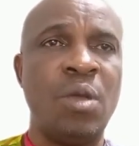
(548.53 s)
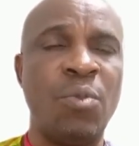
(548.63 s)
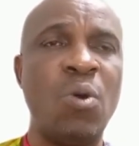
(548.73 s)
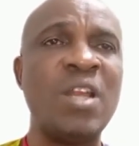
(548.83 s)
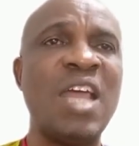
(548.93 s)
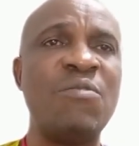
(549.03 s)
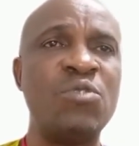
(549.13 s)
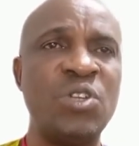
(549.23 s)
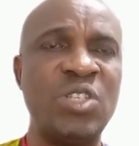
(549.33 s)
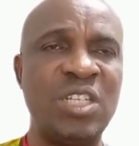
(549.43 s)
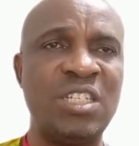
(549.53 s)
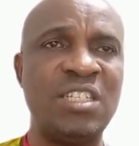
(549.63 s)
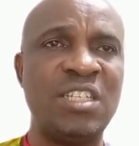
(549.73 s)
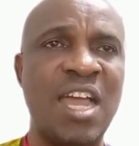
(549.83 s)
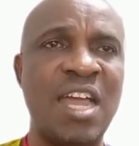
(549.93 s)
But what I've noticed
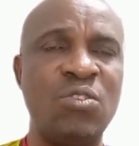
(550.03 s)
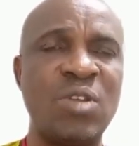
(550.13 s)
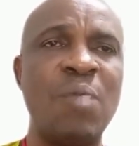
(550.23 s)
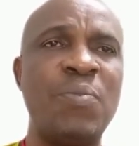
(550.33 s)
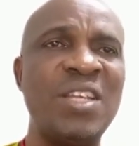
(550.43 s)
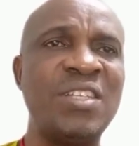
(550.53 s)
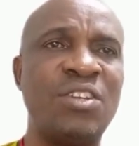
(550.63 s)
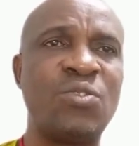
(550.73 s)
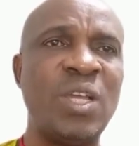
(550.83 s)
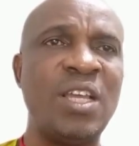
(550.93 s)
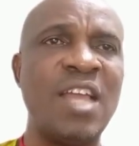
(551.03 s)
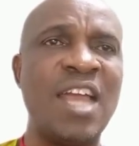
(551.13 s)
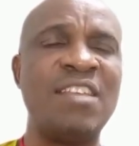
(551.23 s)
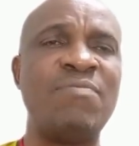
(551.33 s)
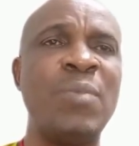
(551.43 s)
is that you can place a trade
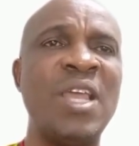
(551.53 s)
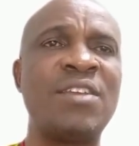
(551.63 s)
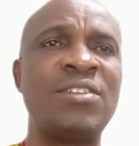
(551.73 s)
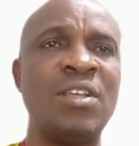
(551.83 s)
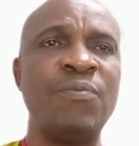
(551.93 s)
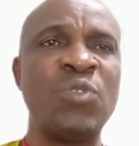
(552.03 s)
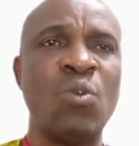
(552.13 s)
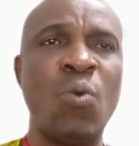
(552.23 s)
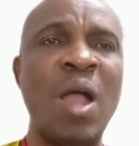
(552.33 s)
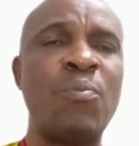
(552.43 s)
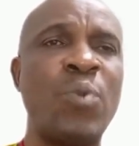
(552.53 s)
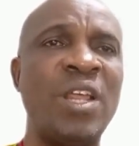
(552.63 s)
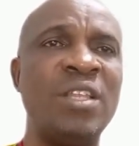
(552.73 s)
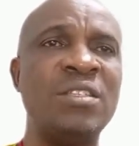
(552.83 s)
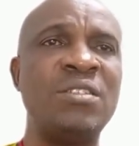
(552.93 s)
and it makes
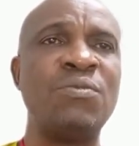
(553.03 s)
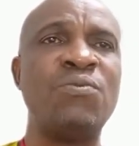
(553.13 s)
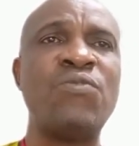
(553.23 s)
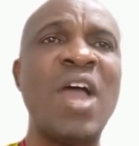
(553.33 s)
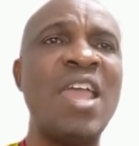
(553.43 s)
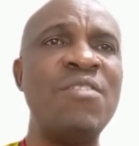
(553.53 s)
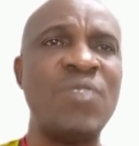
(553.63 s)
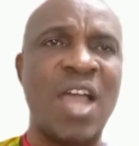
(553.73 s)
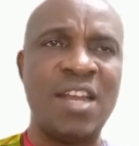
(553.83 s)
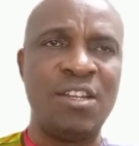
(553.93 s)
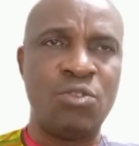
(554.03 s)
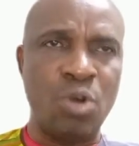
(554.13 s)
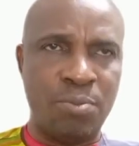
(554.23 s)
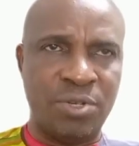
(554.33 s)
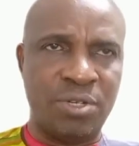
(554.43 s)
1.5 and it
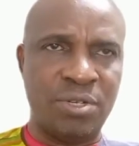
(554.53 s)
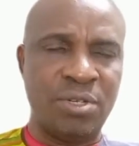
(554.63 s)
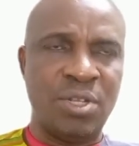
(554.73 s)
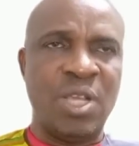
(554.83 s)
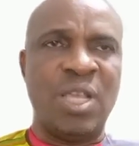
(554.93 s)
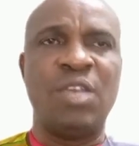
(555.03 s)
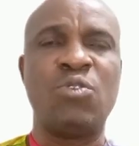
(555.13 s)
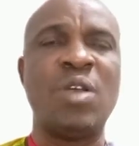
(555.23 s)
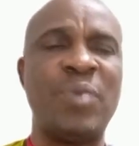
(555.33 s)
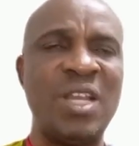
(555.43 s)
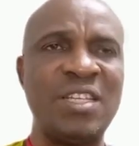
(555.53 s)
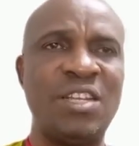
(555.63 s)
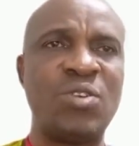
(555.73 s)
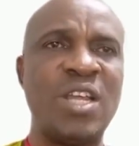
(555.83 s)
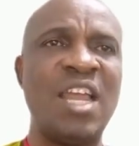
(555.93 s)
drops. You can place a
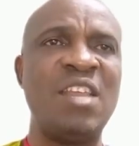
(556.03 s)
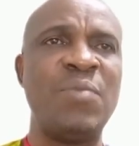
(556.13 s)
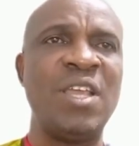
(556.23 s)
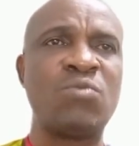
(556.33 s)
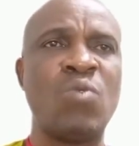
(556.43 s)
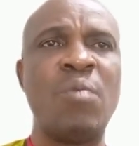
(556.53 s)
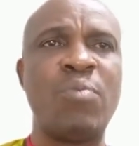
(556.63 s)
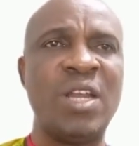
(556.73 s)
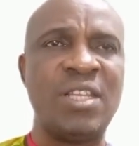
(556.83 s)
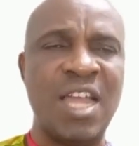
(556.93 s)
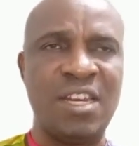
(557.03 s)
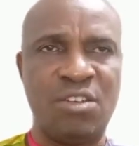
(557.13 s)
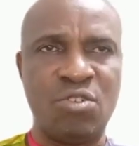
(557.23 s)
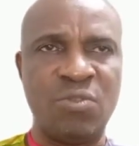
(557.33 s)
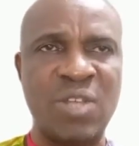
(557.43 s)
trade and it makes 1.9 and
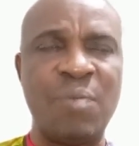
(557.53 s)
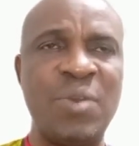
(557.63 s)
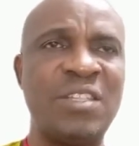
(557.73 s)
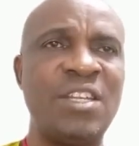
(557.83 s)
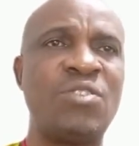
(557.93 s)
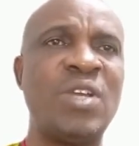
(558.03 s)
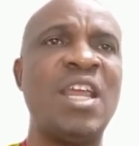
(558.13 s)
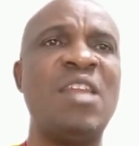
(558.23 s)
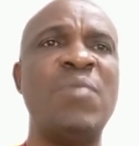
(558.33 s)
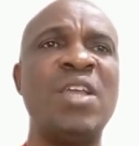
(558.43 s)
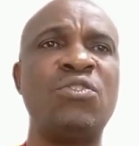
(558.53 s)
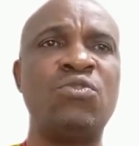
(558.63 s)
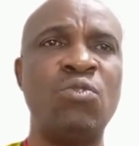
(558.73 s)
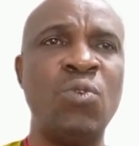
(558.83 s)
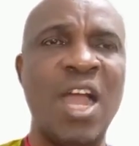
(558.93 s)
it drops. You can place a trade and it makes
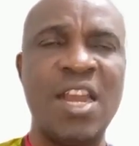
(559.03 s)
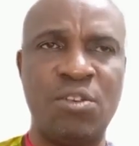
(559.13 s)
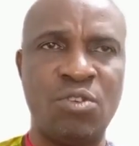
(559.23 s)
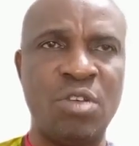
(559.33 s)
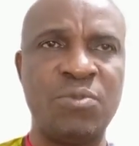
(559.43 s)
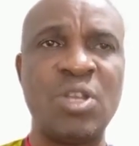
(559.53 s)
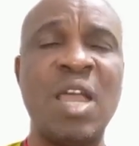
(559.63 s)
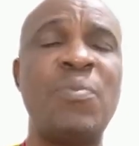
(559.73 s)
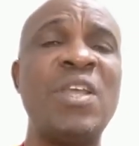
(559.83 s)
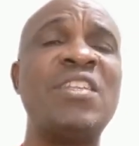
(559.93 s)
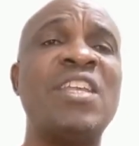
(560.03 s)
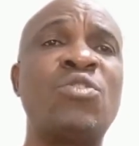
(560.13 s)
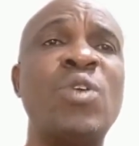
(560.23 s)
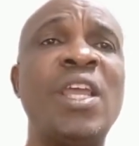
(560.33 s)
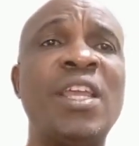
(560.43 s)
2 and it drops. You can place a
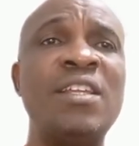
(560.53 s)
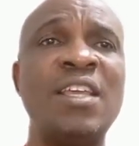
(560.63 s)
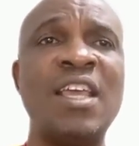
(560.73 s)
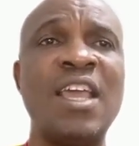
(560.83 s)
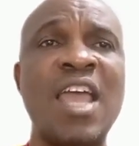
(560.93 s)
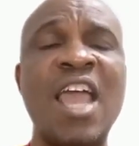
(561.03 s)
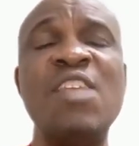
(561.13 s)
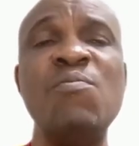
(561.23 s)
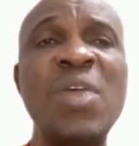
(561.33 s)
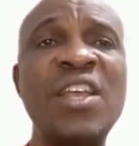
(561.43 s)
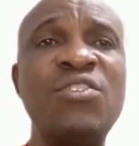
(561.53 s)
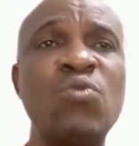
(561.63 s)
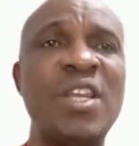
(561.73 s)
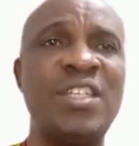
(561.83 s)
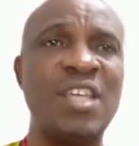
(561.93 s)
trade and it makes
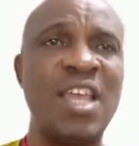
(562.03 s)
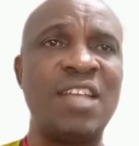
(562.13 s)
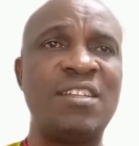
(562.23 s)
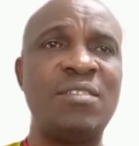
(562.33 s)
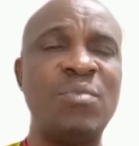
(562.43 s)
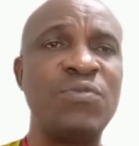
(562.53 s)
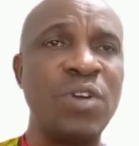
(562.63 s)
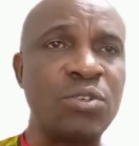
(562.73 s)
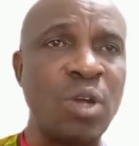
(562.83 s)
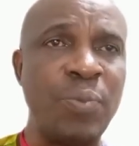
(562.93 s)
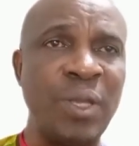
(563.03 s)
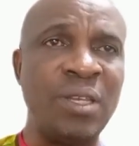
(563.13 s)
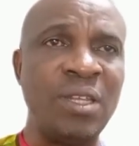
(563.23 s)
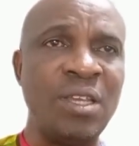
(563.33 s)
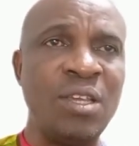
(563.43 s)
20x before
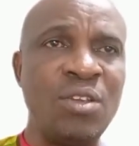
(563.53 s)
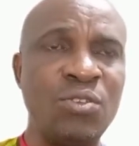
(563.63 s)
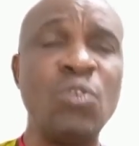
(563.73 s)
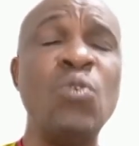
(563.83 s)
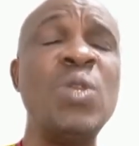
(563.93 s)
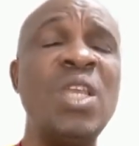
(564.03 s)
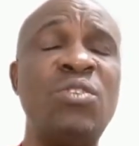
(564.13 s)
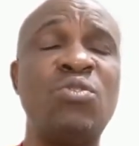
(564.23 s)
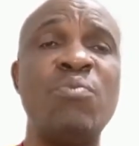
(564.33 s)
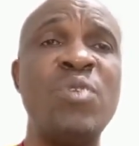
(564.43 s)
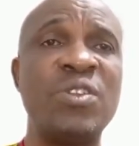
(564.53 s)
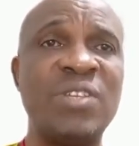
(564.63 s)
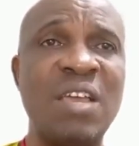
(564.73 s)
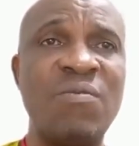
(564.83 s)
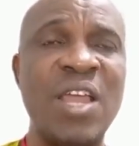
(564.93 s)
dropping. So you need to be
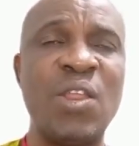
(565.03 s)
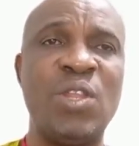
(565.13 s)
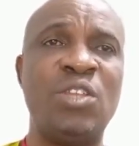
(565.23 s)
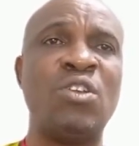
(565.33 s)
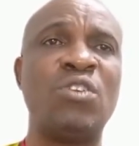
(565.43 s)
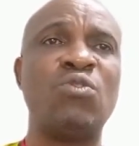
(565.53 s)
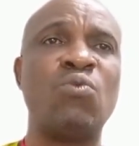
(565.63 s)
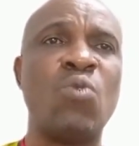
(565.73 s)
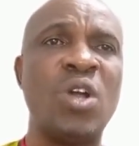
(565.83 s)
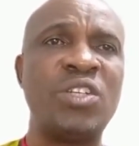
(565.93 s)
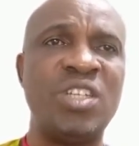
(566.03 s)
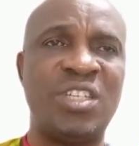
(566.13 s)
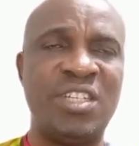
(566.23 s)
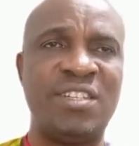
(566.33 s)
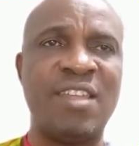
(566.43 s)
observant. You need just to watch the
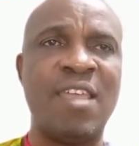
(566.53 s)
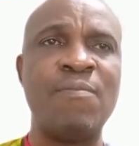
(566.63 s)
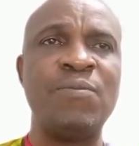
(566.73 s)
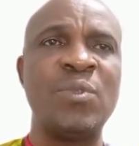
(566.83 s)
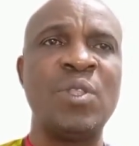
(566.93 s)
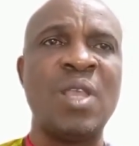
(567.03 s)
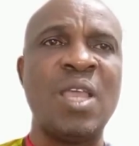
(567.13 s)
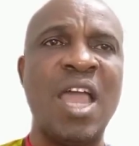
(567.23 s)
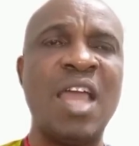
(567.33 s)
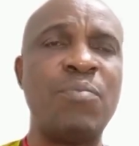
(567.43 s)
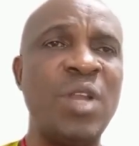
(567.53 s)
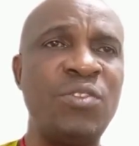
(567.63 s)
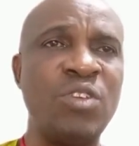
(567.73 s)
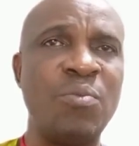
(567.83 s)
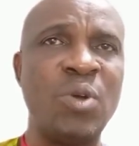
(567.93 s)
system and
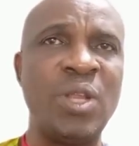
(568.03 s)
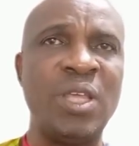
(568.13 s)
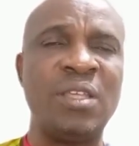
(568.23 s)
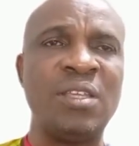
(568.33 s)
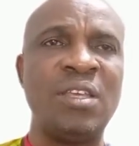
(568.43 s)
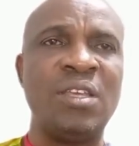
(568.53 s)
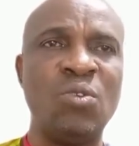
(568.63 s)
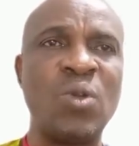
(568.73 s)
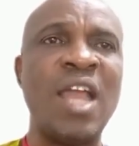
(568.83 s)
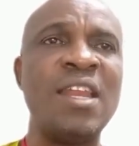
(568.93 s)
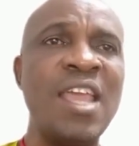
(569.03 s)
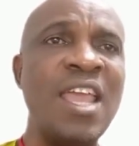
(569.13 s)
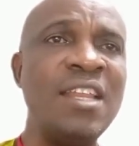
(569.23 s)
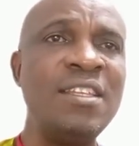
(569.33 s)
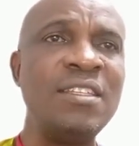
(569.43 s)
place your money. You can
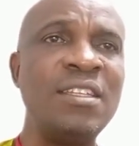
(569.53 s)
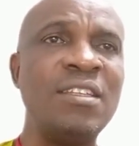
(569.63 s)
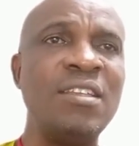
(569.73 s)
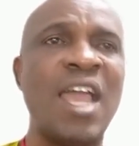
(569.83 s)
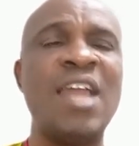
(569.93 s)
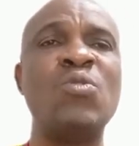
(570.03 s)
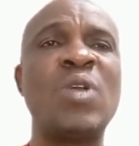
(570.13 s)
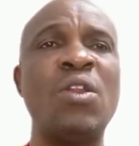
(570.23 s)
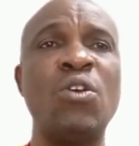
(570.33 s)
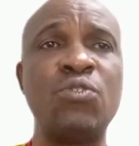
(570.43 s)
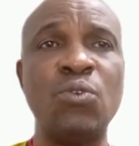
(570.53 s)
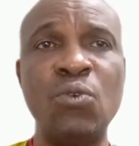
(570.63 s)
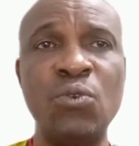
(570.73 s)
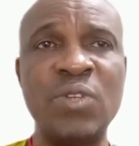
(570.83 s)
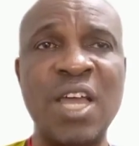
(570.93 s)
earn and you can also
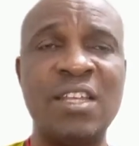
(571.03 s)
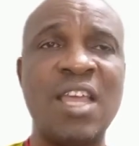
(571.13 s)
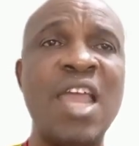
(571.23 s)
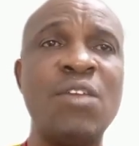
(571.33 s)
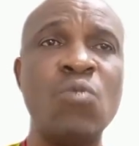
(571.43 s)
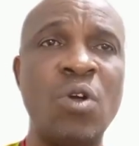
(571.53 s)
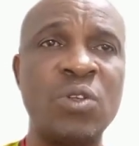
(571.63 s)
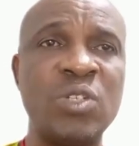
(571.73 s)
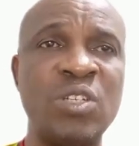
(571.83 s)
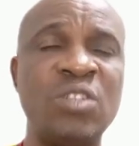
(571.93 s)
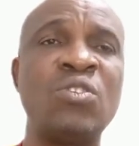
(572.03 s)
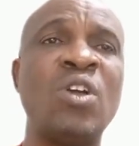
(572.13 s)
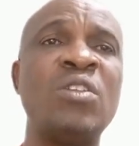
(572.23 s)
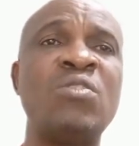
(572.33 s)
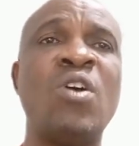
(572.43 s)
lose. That is how it works. It is
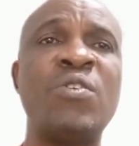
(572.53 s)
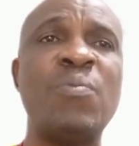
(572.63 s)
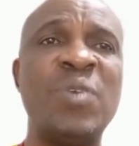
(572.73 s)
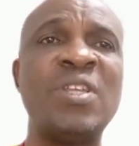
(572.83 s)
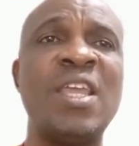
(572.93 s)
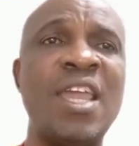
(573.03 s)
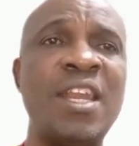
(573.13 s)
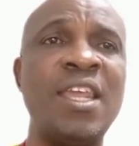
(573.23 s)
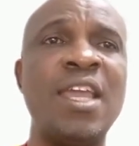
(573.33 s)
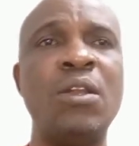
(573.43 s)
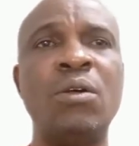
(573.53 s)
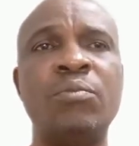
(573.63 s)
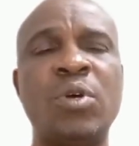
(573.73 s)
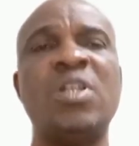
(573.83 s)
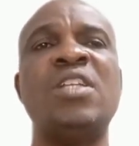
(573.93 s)
not 100% earning
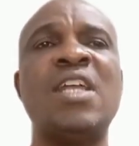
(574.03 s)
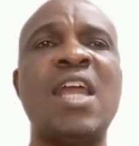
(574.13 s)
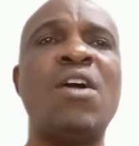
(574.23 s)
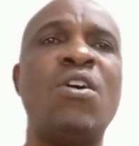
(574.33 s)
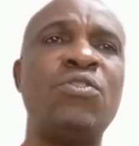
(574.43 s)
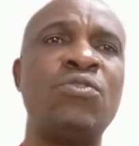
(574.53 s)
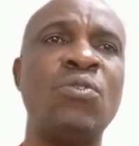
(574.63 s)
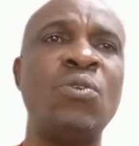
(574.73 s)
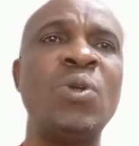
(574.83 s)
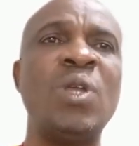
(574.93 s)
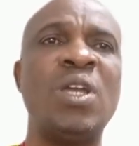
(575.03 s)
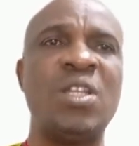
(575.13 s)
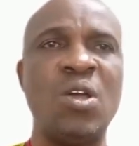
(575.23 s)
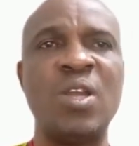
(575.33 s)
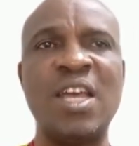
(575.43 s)
alone, but there are also
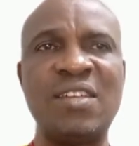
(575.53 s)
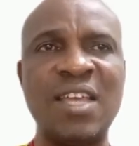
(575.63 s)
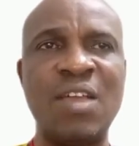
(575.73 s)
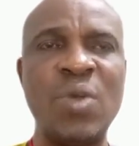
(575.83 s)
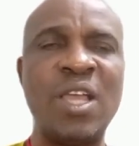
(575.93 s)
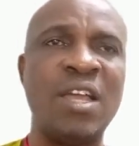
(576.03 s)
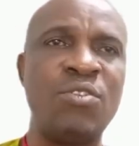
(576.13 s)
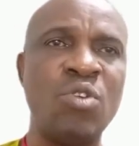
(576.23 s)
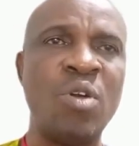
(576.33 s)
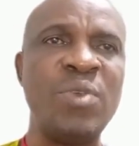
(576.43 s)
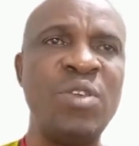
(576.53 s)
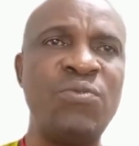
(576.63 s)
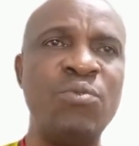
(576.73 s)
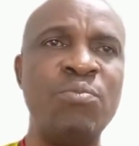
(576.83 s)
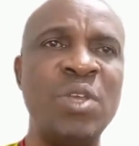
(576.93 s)
the other side where it can drop
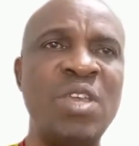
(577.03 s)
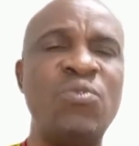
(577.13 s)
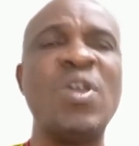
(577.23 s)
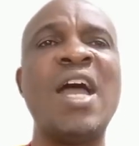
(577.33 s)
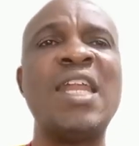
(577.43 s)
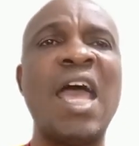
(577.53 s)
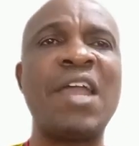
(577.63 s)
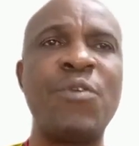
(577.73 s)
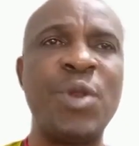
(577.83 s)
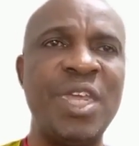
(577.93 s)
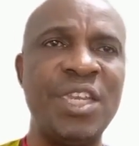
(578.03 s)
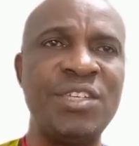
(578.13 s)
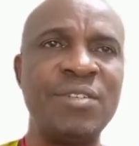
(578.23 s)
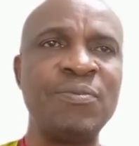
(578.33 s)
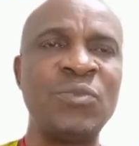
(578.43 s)
if you allow
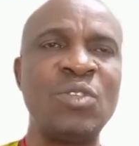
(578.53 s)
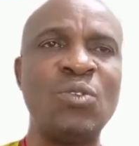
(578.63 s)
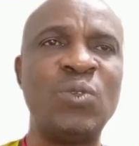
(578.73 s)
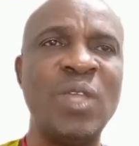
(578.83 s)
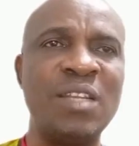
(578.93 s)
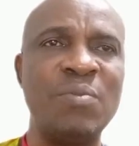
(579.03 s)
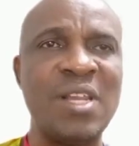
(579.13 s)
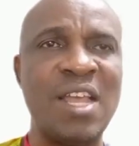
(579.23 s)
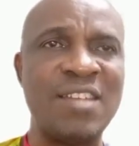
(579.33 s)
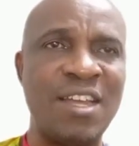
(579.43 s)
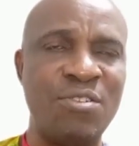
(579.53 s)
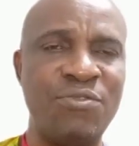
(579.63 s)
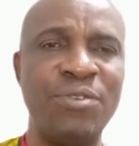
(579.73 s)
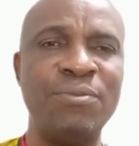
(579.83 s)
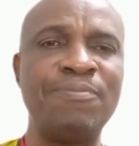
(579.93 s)
greed to take the better side
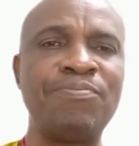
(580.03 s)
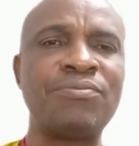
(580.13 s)
of you.